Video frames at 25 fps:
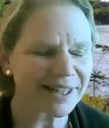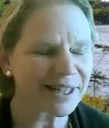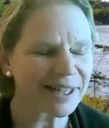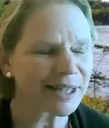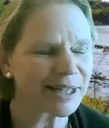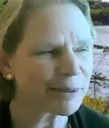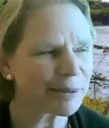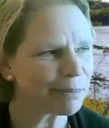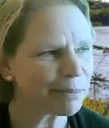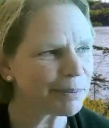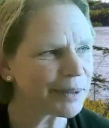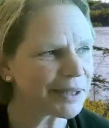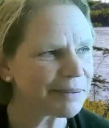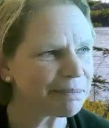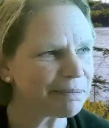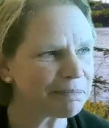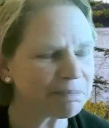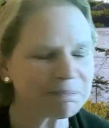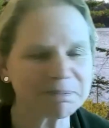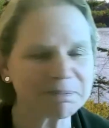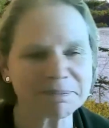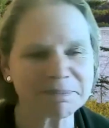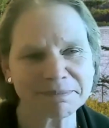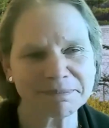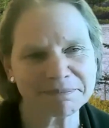Um, but
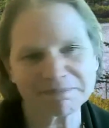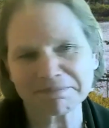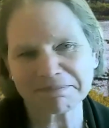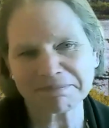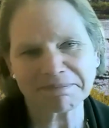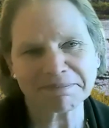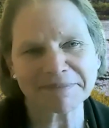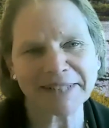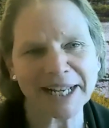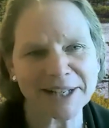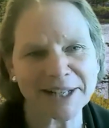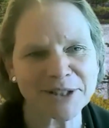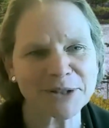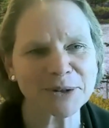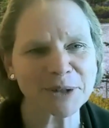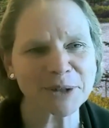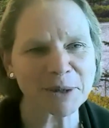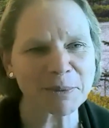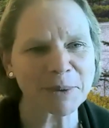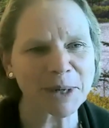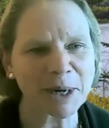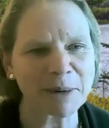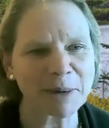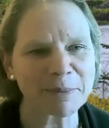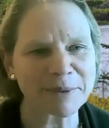that's sort
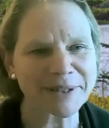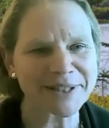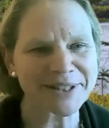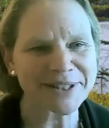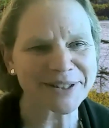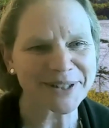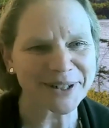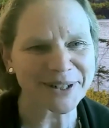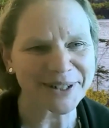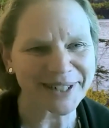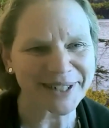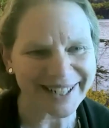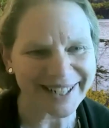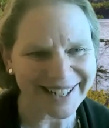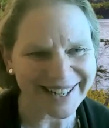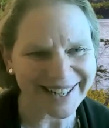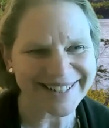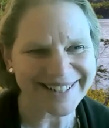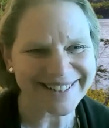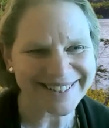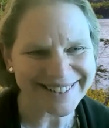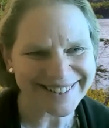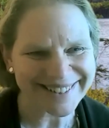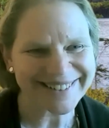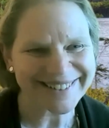of where I would start, I
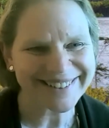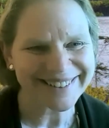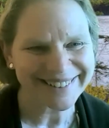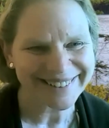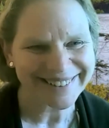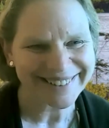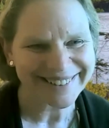guess.